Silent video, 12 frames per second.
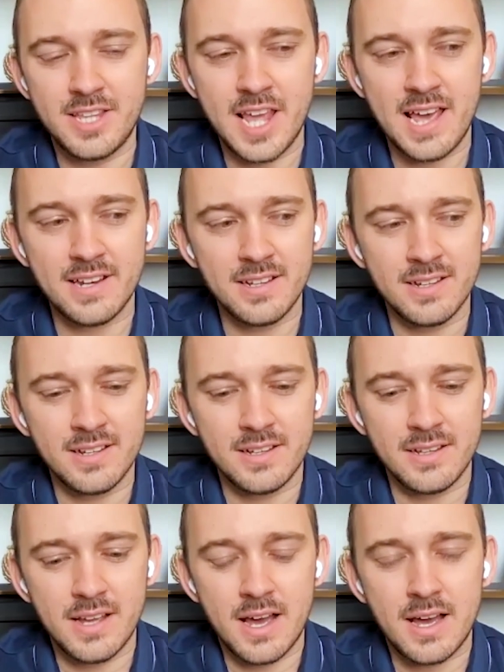that,
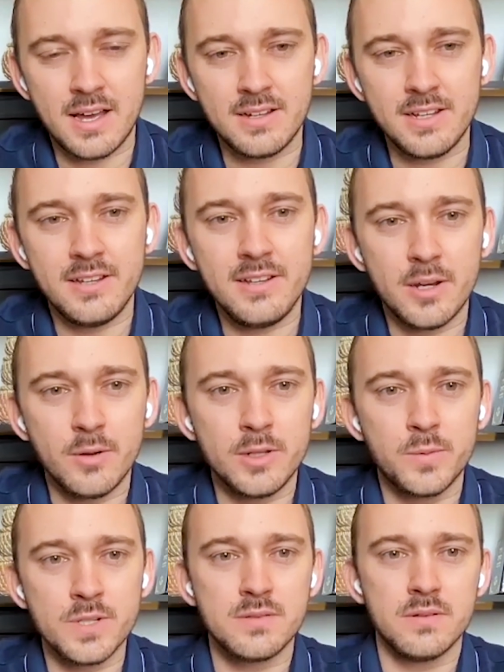uh, you know,
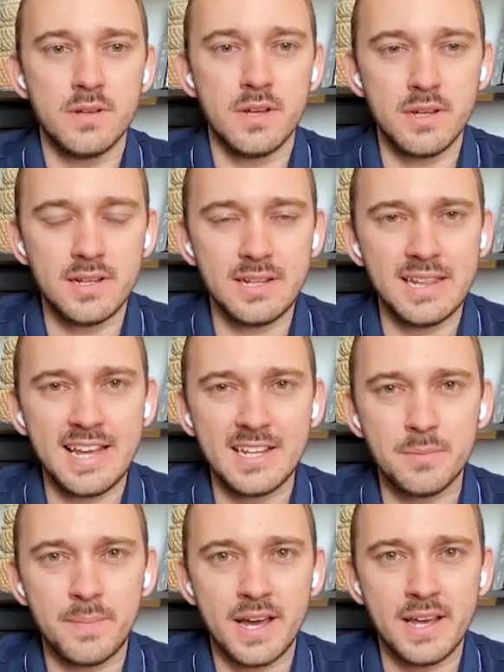it was
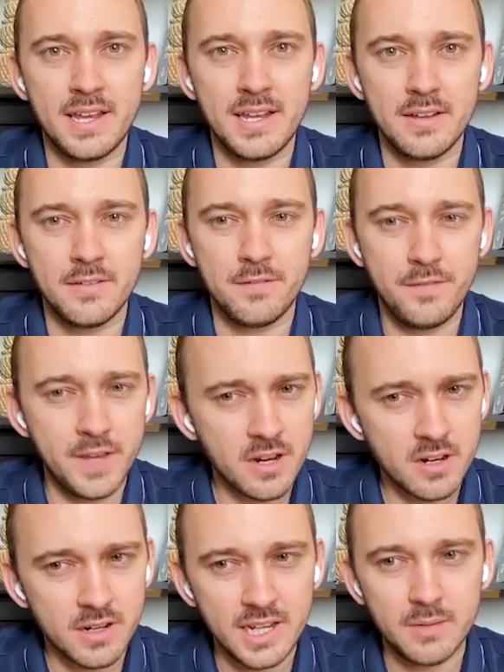led by
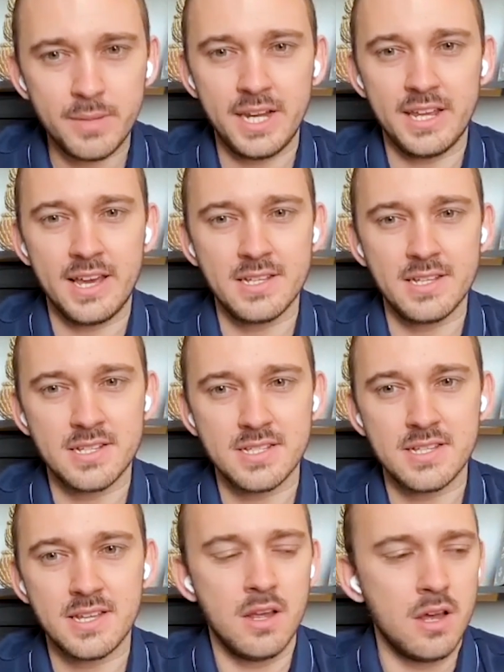fear in many
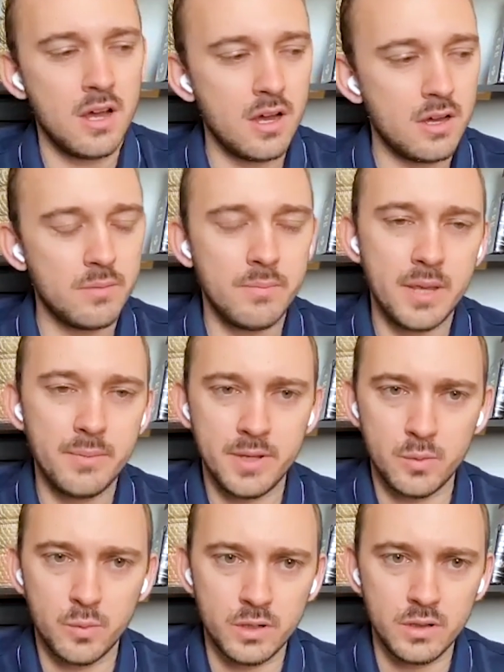cases that uh,
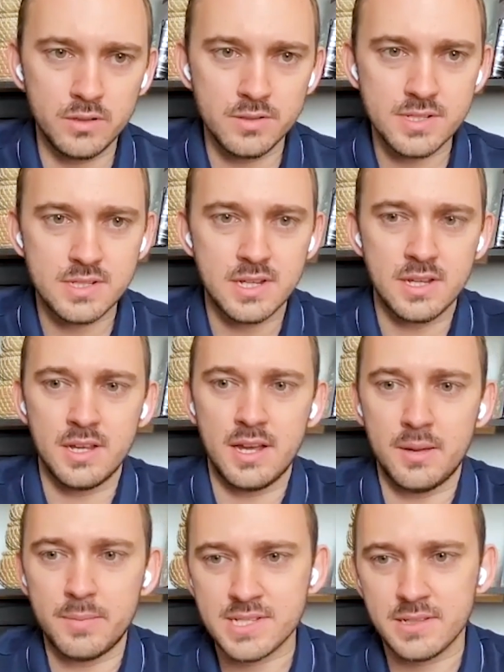maybe we'll lose
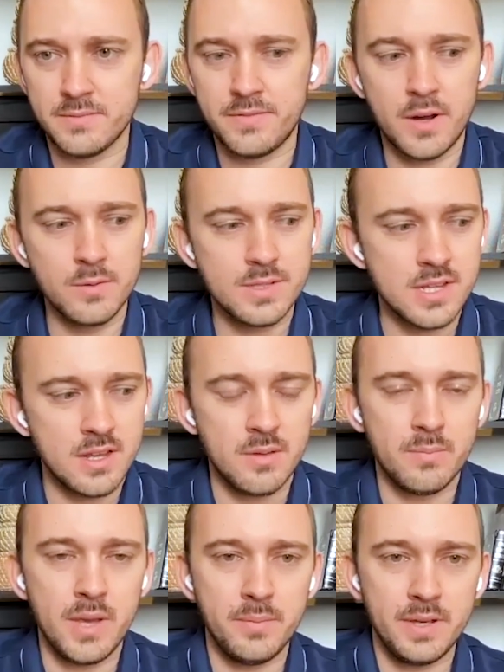uh, Muslim votes.
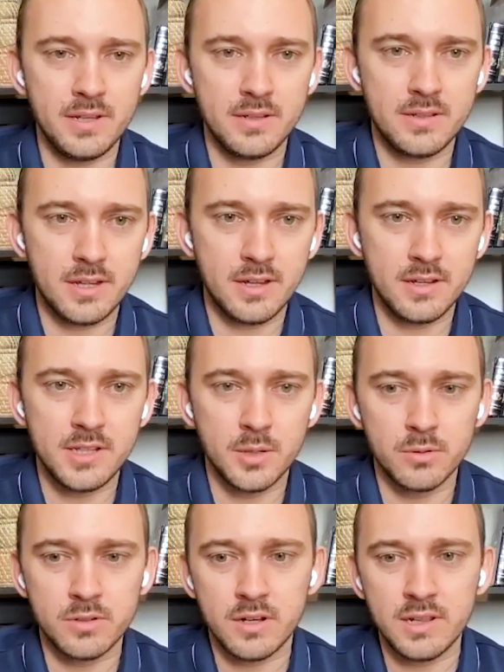Maybe the, they
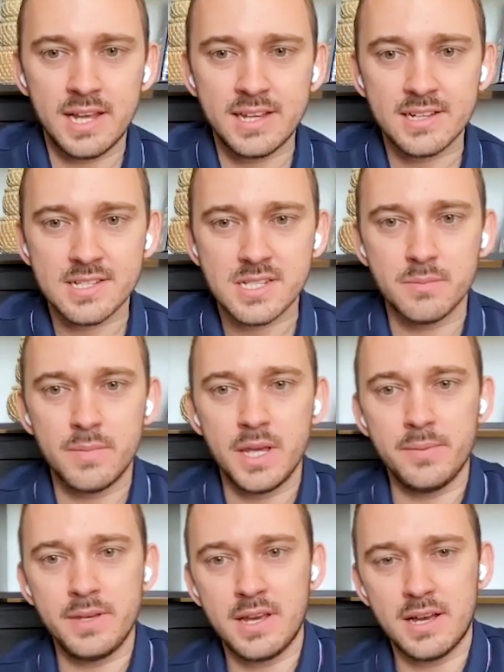will not like us.
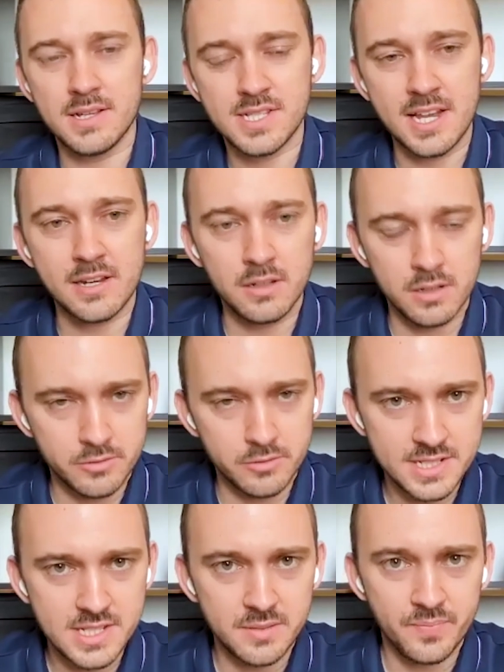Maybe uh,
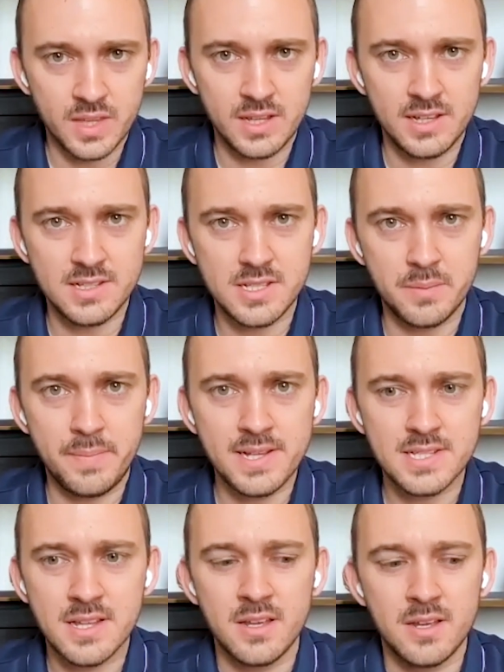secularism is the best.